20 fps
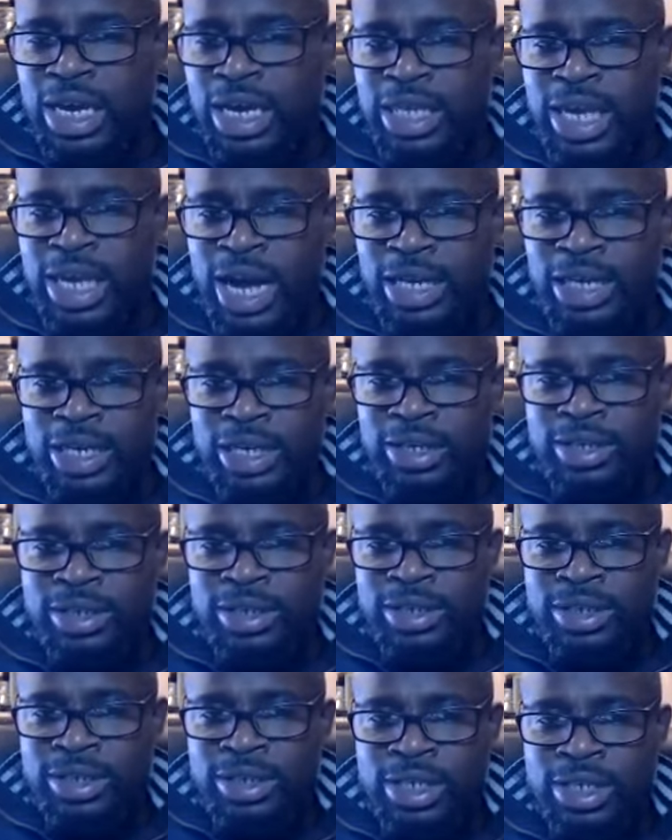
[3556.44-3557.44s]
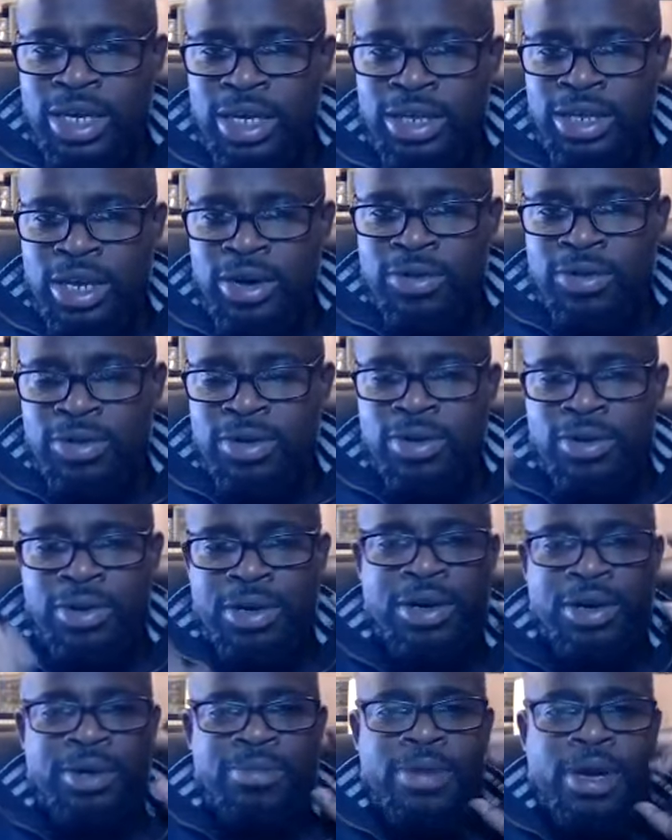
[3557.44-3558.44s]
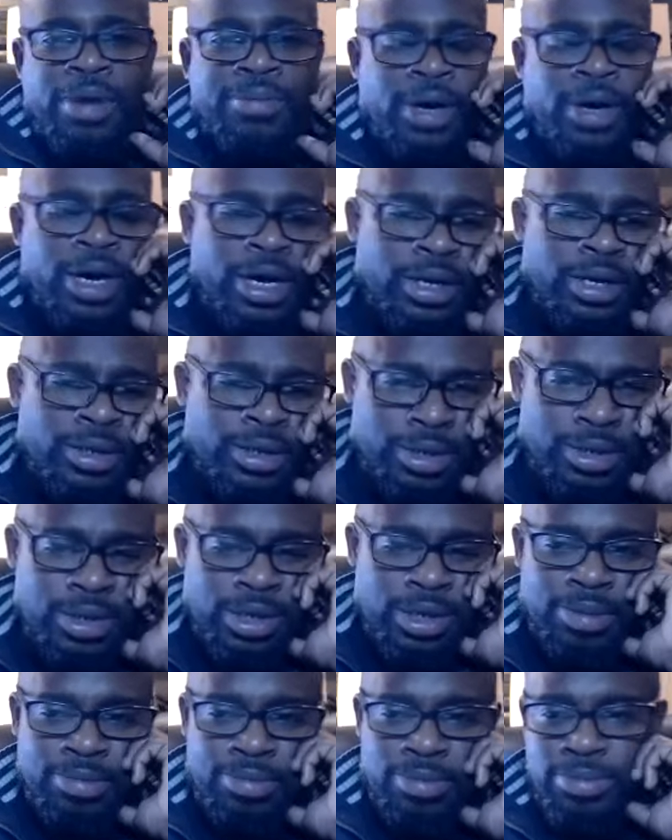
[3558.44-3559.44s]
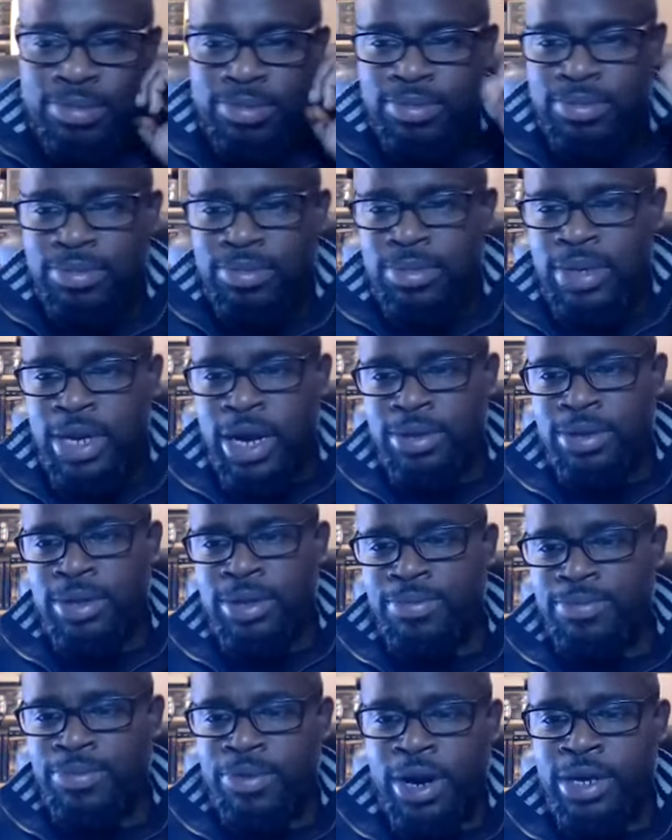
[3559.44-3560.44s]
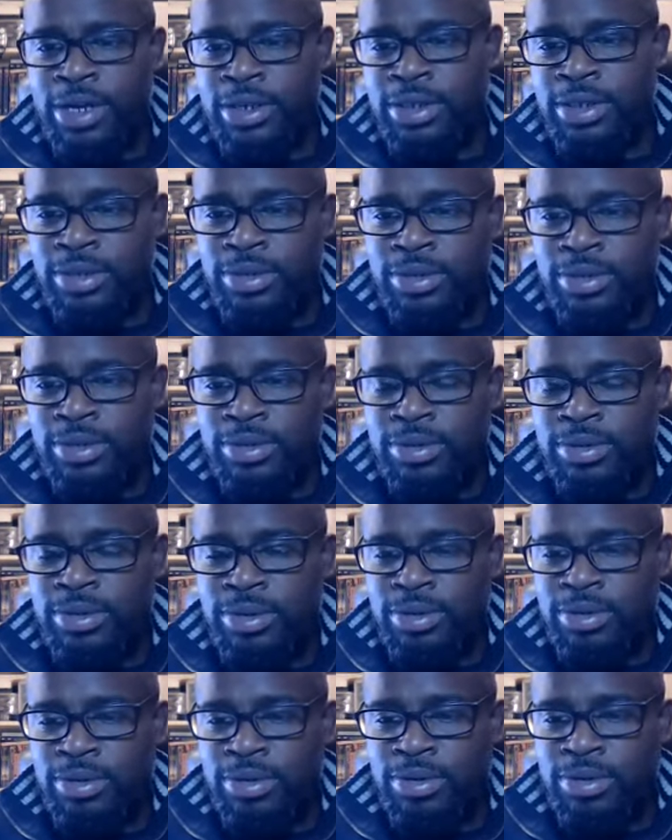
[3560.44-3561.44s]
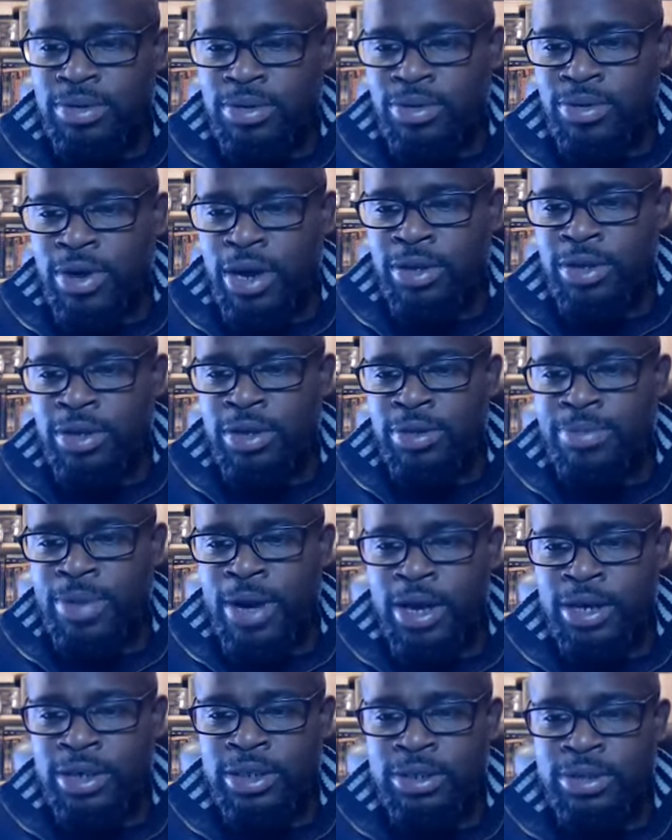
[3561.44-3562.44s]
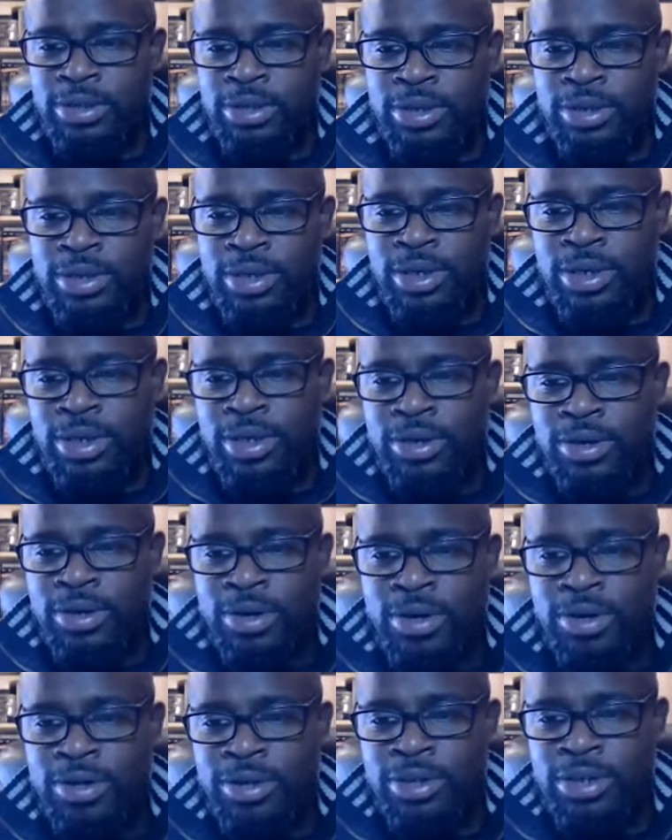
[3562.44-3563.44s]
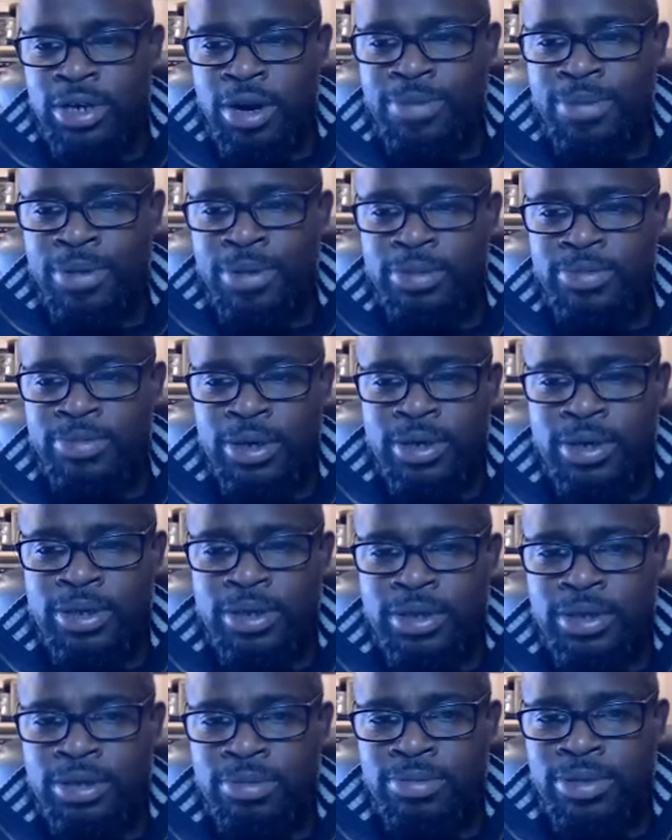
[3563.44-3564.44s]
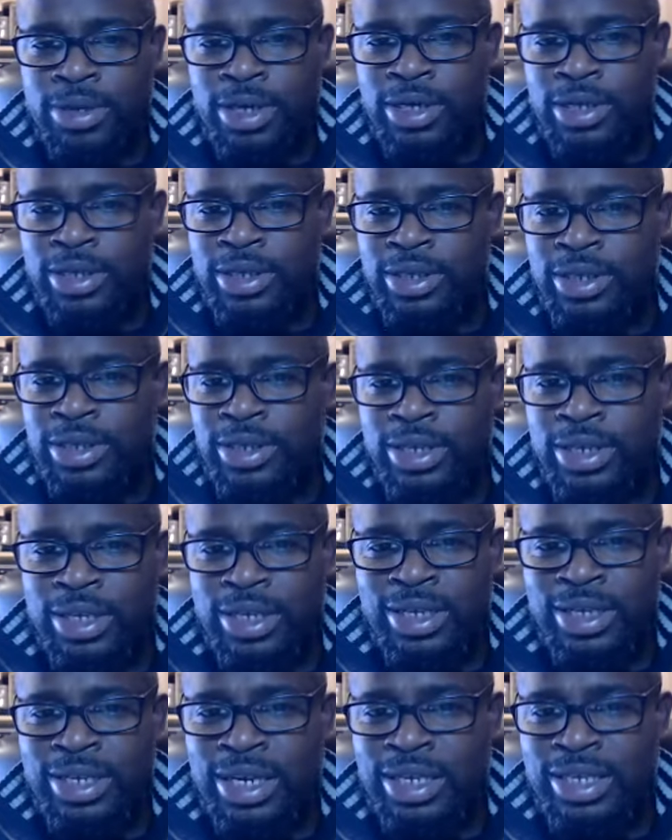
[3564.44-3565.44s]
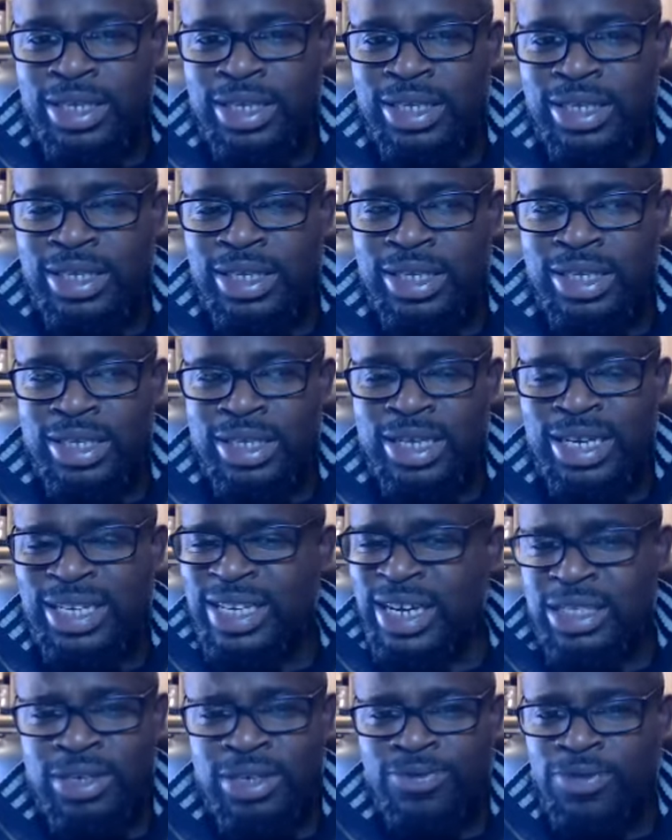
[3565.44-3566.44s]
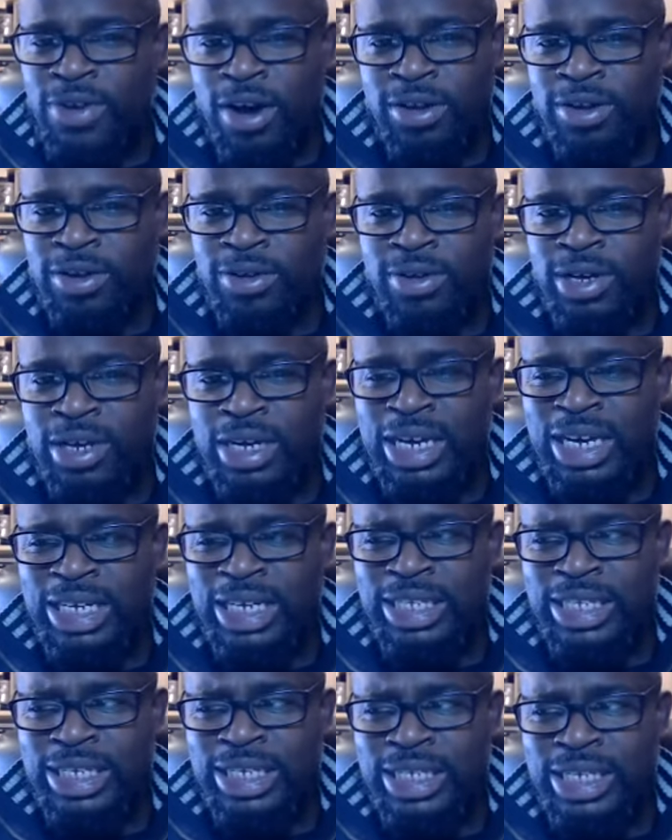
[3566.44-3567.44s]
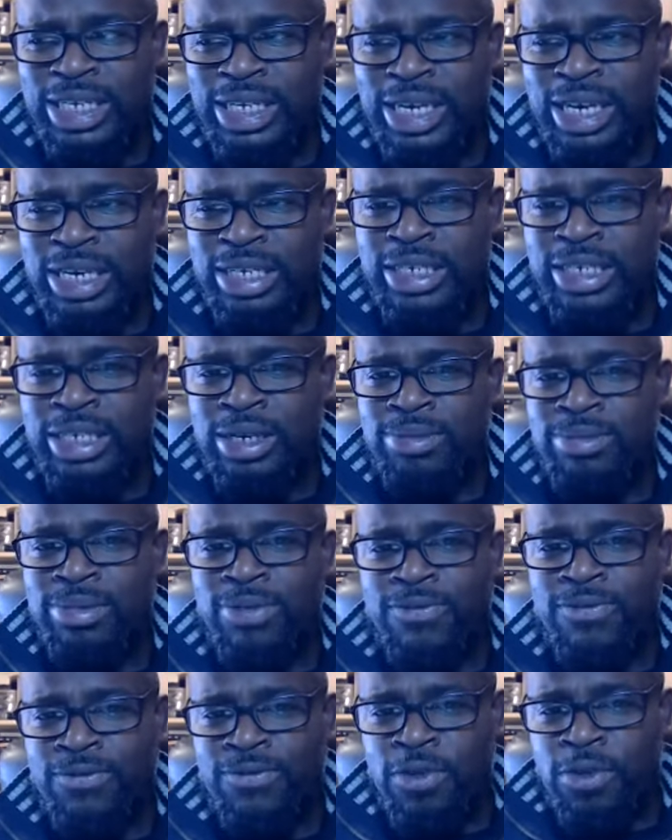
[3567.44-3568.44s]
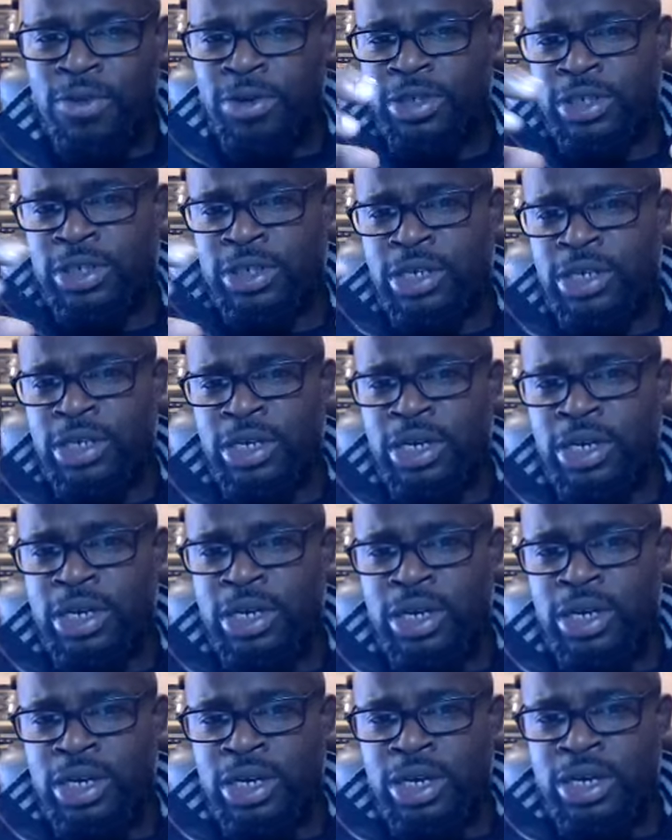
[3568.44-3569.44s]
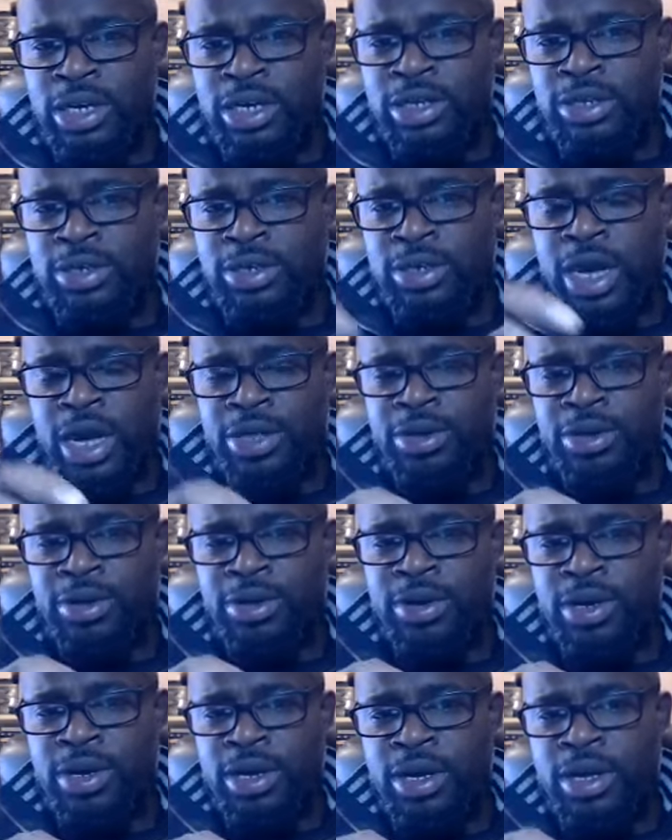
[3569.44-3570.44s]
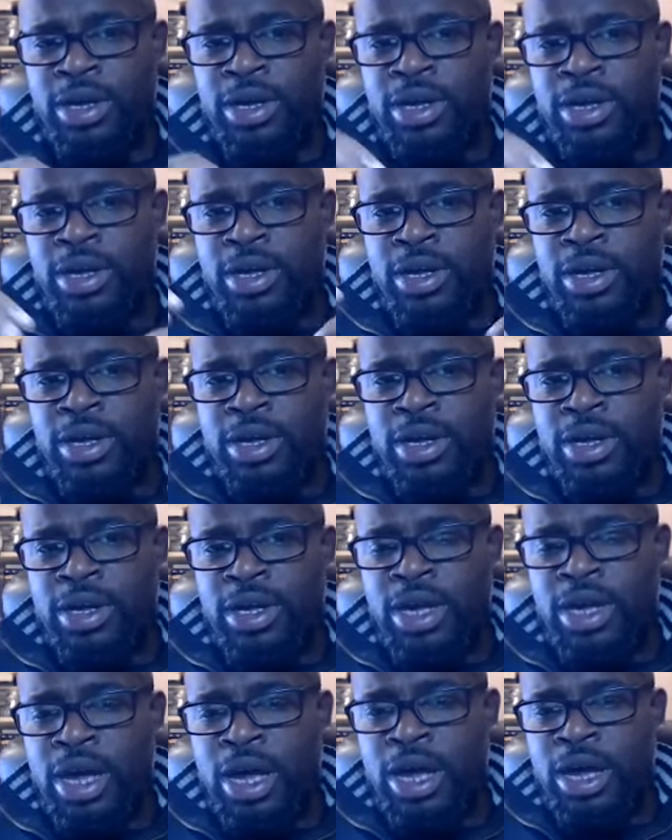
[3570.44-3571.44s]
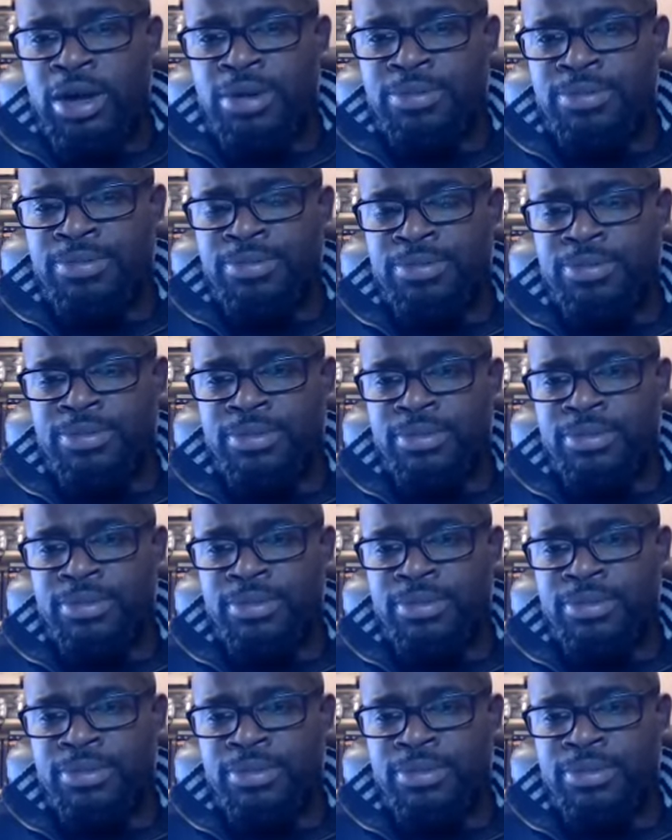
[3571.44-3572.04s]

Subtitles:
The ideals, they don't cohere in my mind. I'm not the brightest crown in the box or the sharpest, but to me, it doesn't follow. It seems forced together to